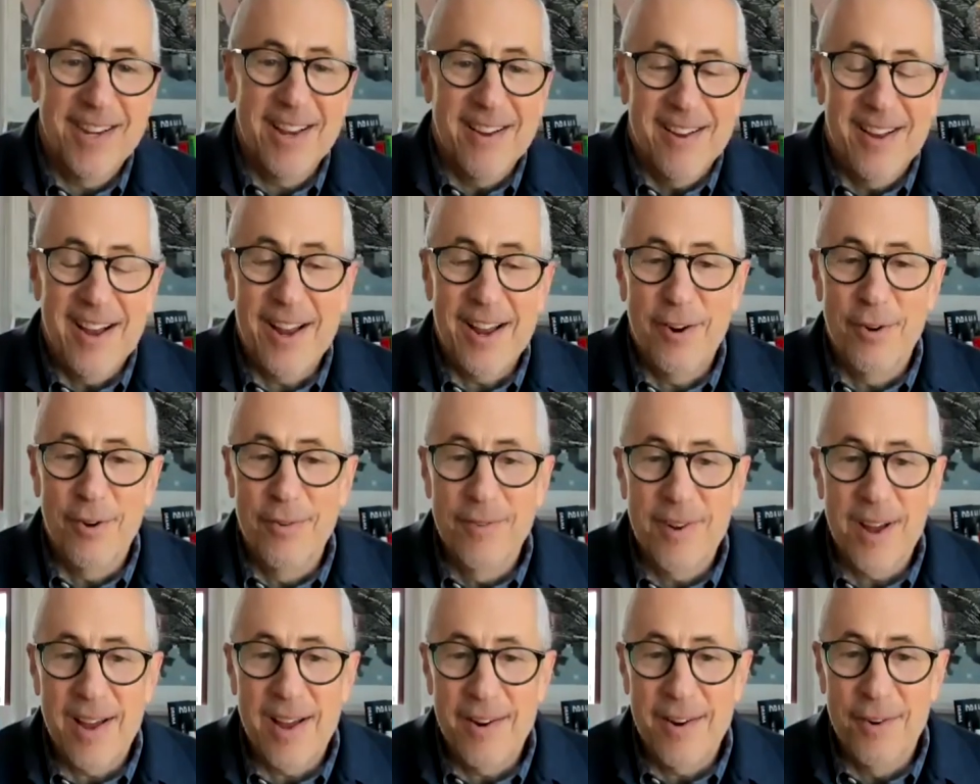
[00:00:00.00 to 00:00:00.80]
I
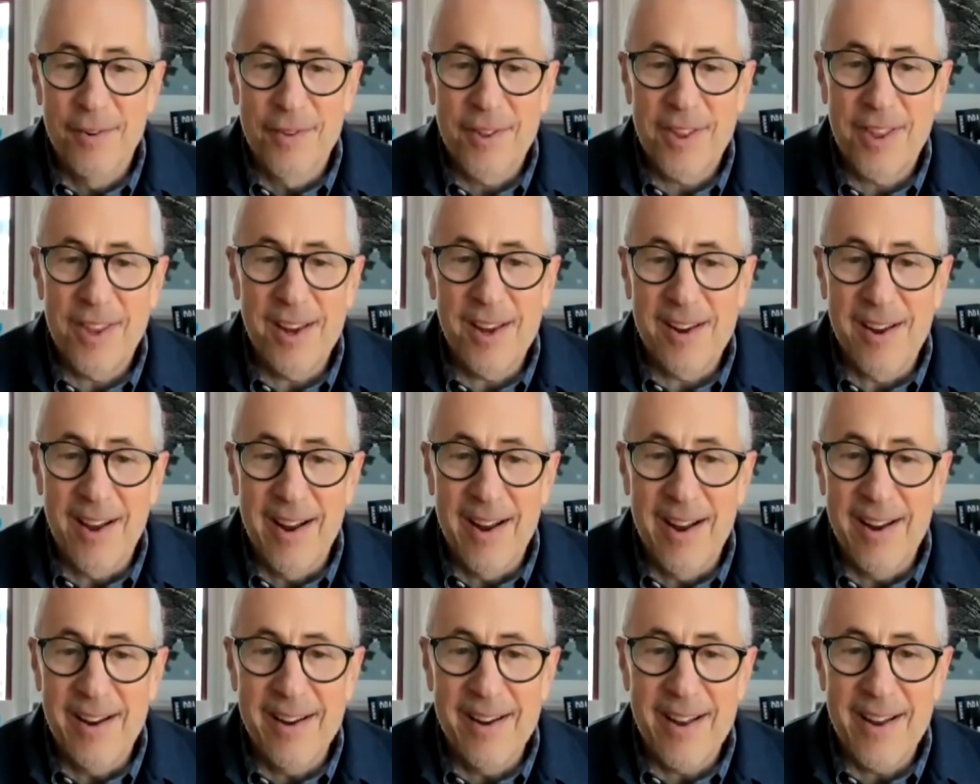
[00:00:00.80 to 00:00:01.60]
don't think
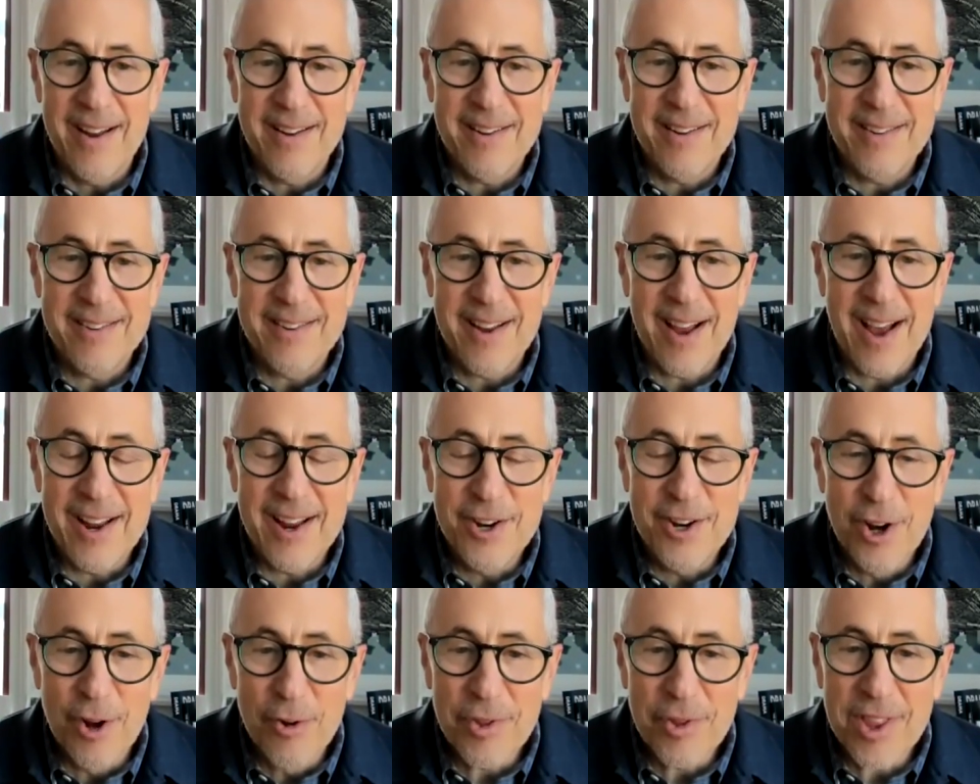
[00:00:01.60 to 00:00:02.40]
I
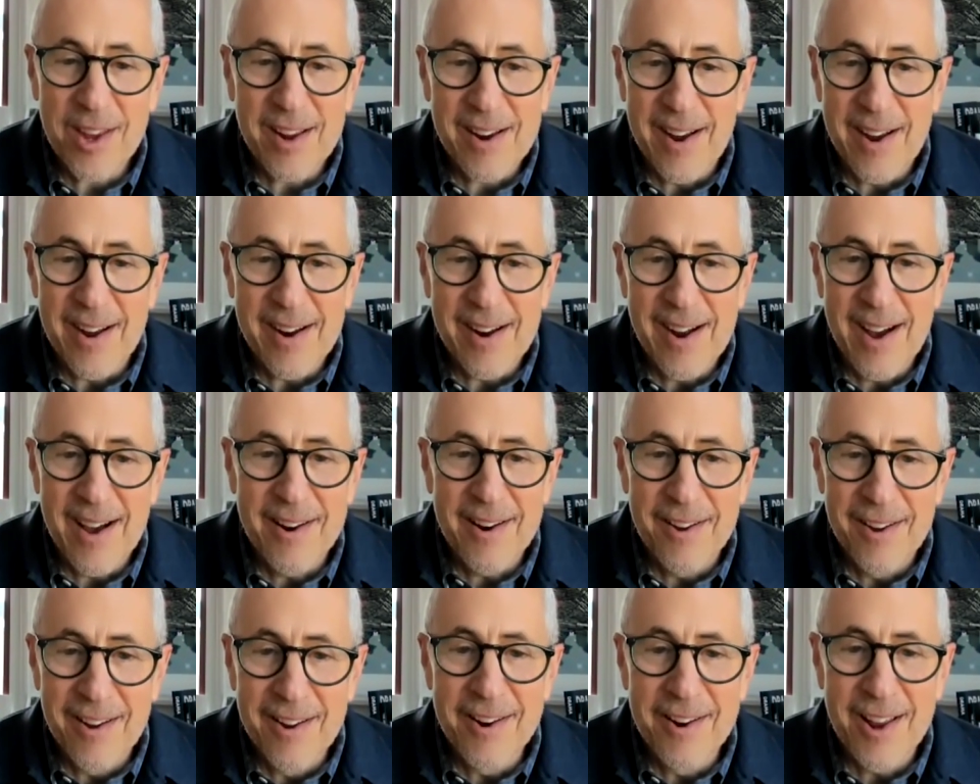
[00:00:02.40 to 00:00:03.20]
got
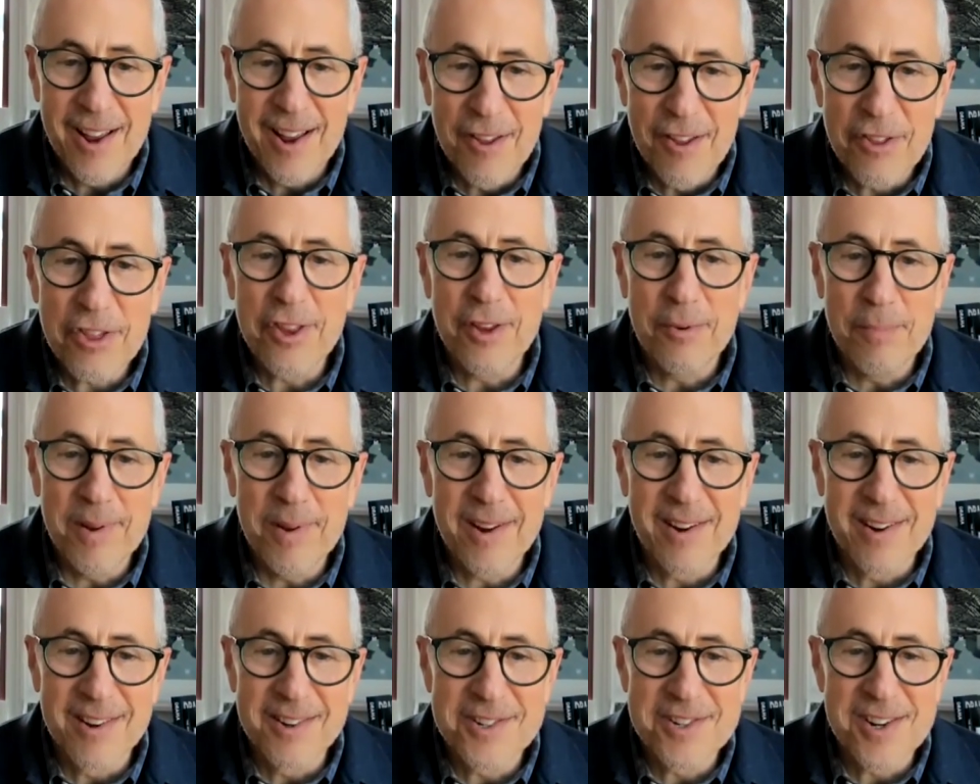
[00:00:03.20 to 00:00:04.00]
unhealthy
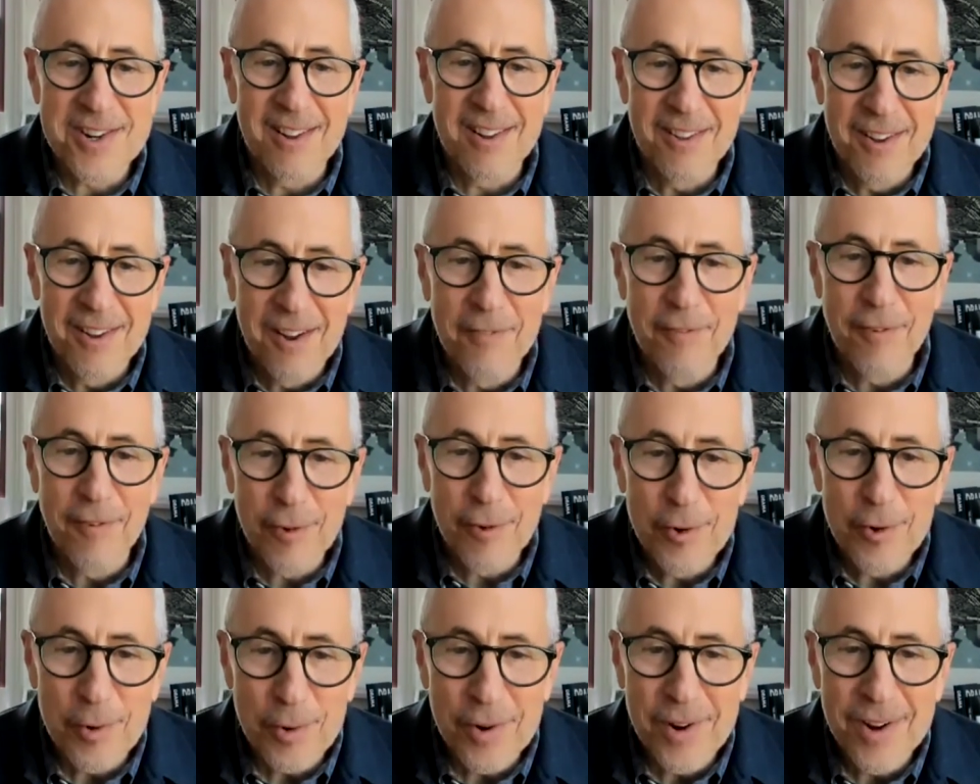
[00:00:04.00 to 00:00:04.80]
because I love
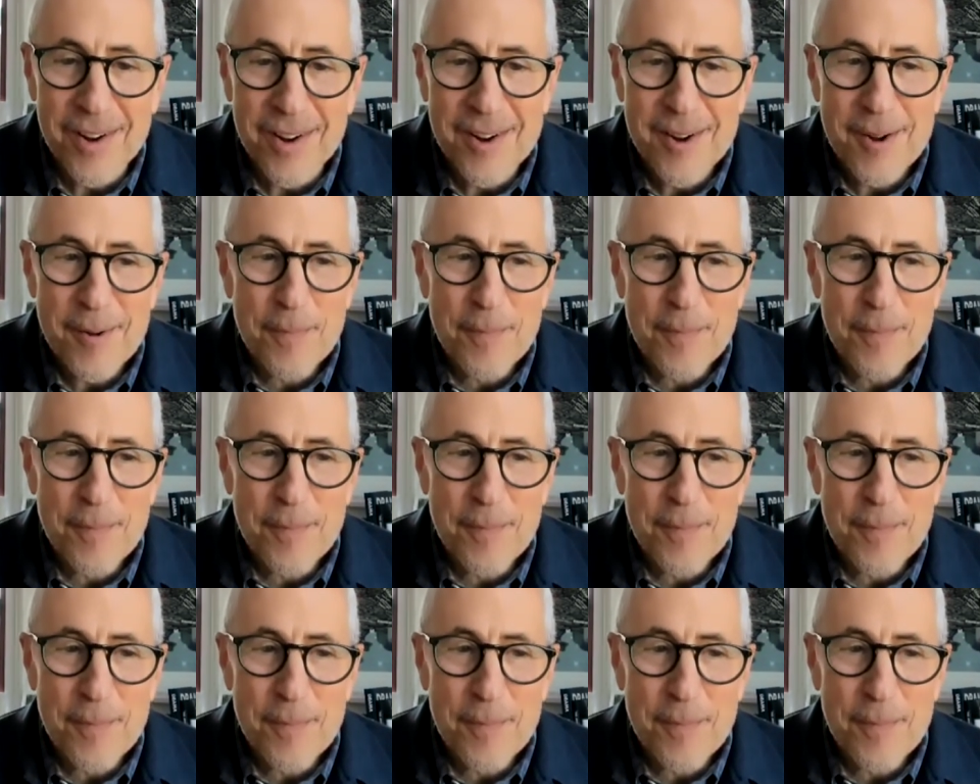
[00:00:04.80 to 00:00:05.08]
food.